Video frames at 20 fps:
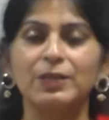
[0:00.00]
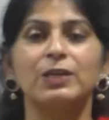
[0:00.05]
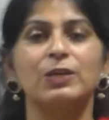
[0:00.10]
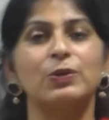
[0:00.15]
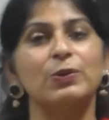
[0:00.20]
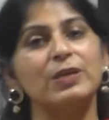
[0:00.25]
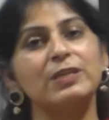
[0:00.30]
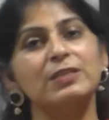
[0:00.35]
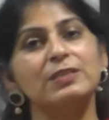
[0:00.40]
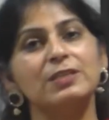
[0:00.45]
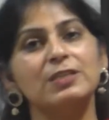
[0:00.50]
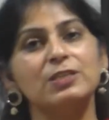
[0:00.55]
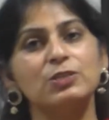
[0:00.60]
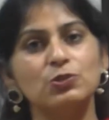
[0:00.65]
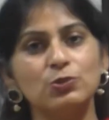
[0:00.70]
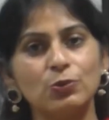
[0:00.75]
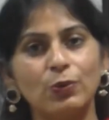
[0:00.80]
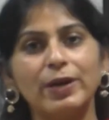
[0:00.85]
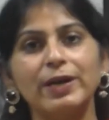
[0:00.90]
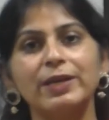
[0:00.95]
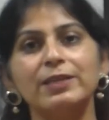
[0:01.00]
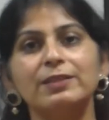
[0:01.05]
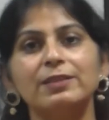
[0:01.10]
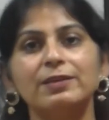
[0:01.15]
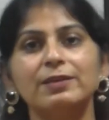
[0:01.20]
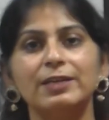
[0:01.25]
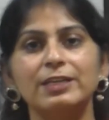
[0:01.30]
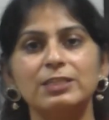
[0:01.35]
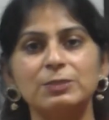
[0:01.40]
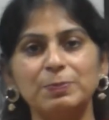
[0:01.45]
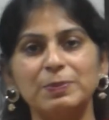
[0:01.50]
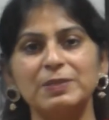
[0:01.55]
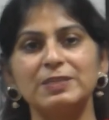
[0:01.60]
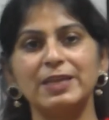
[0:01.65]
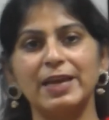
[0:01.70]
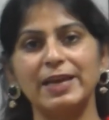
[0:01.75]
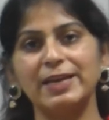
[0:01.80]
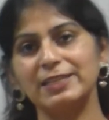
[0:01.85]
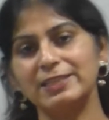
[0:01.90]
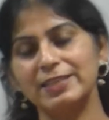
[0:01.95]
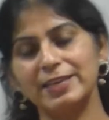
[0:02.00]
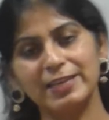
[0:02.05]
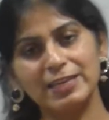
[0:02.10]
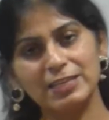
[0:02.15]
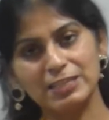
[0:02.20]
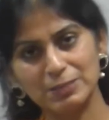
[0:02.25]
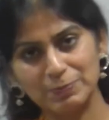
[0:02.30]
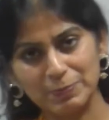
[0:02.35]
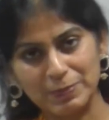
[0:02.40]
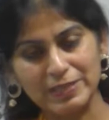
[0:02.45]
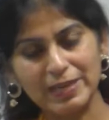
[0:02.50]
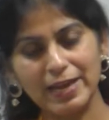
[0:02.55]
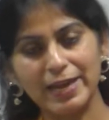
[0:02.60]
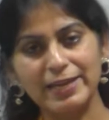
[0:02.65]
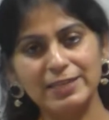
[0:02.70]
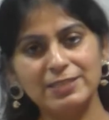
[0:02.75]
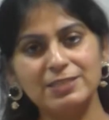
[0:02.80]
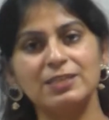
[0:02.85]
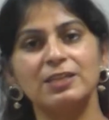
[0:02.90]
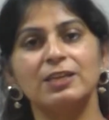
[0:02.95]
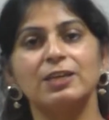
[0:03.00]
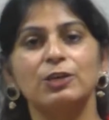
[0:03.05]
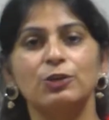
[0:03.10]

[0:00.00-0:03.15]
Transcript: You can enjoy the expertise,